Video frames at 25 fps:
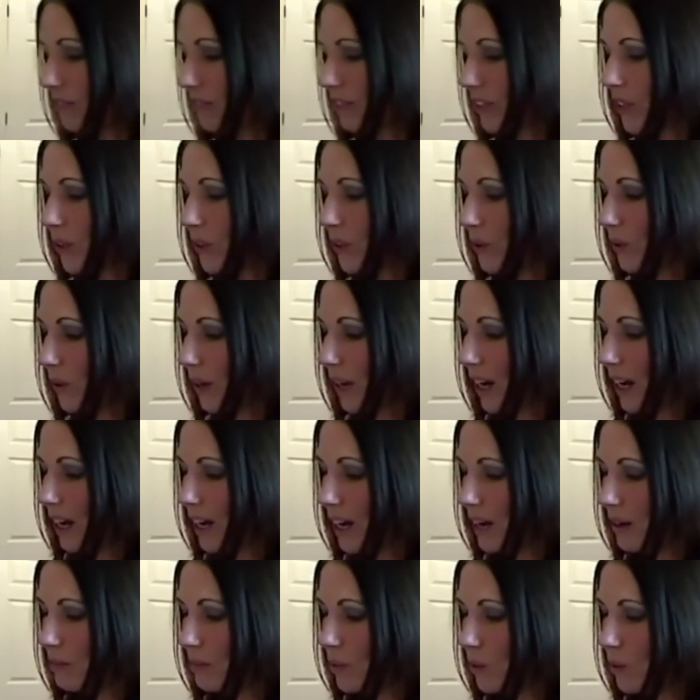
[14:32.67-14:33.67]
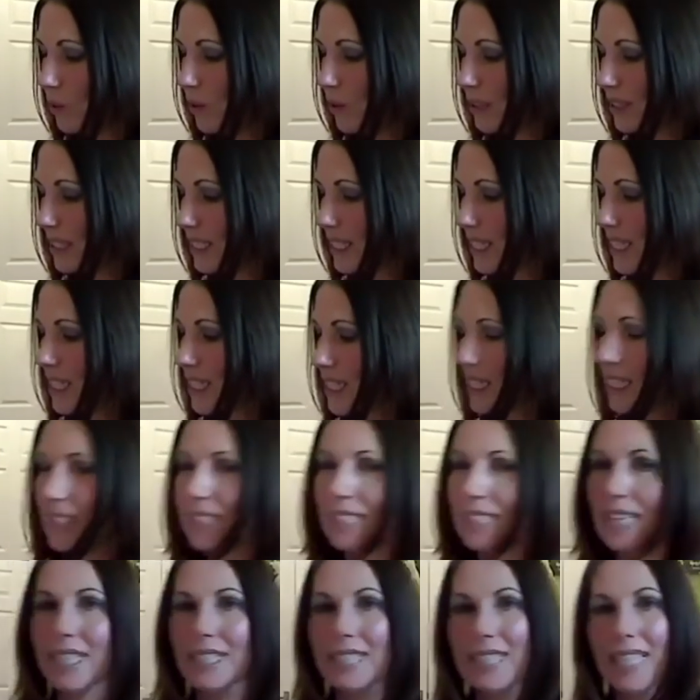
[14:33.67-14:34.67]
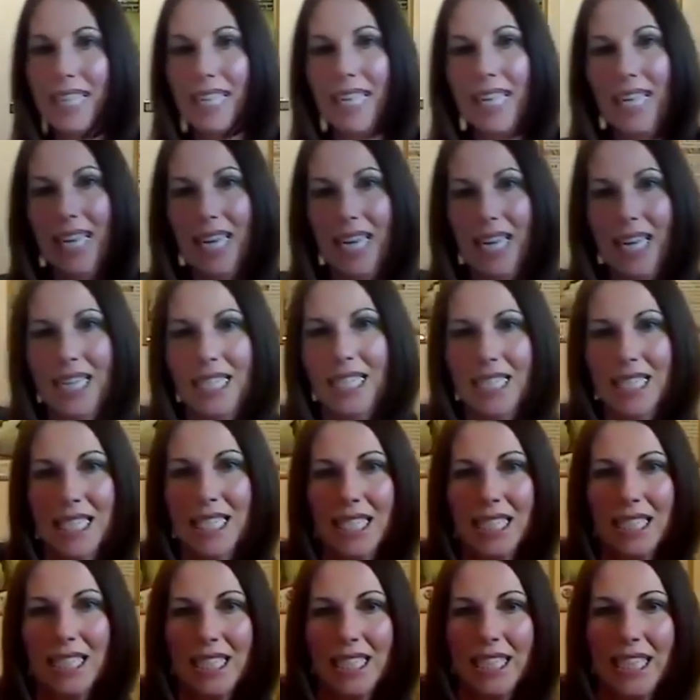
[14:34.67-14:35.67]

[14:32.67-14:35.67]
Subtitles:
you wanted this as a kit,